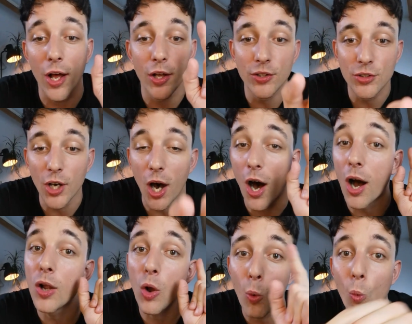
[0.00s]
A
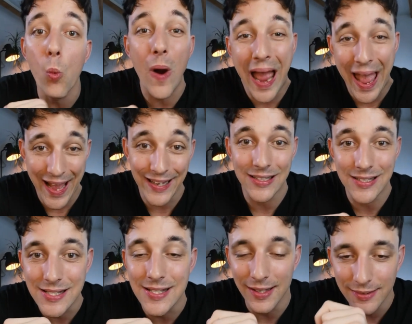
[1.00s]
dog
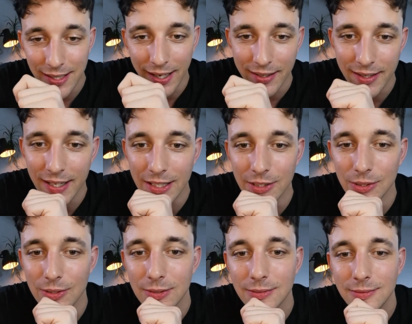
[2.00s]
wags their
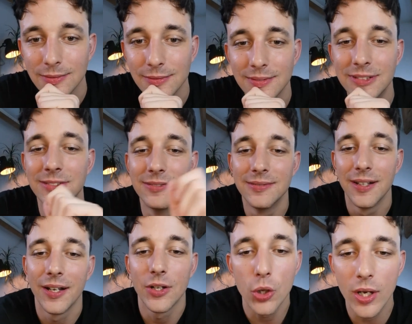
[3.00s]
tail.
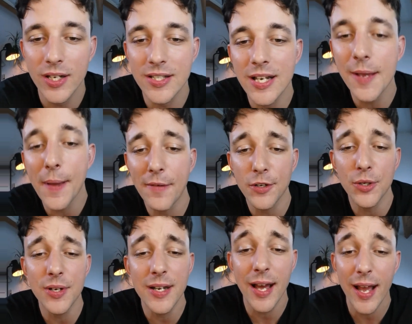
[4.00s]
You gotta sleep. Have a
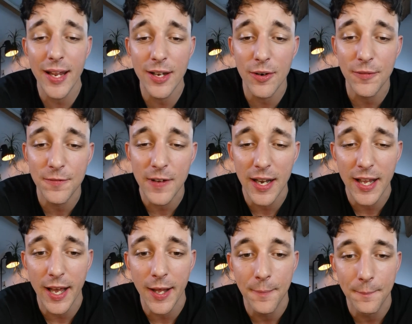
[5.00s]
good night,
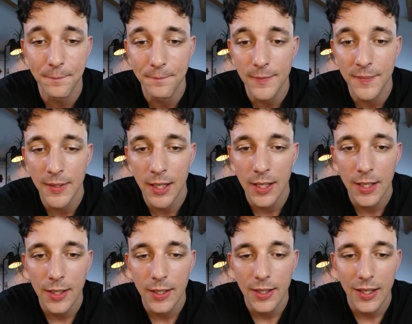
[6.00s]
Ophelia.
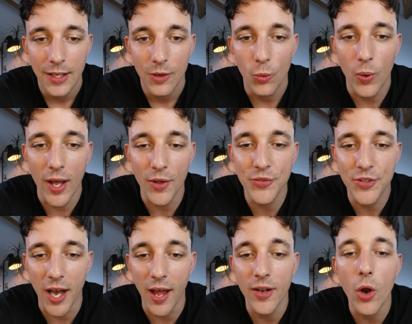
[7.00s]
Well
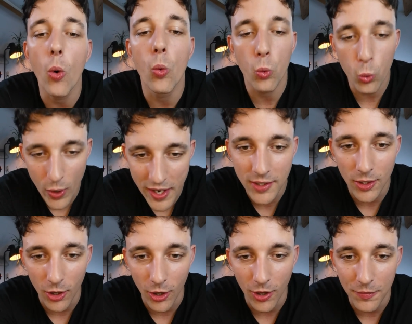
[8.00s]
done.
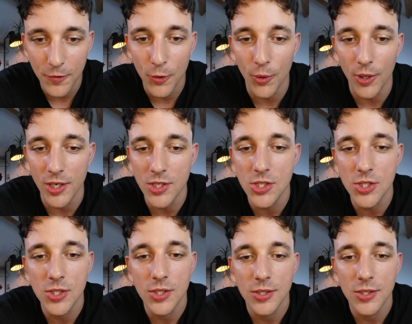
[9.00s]
Wiggle, of course.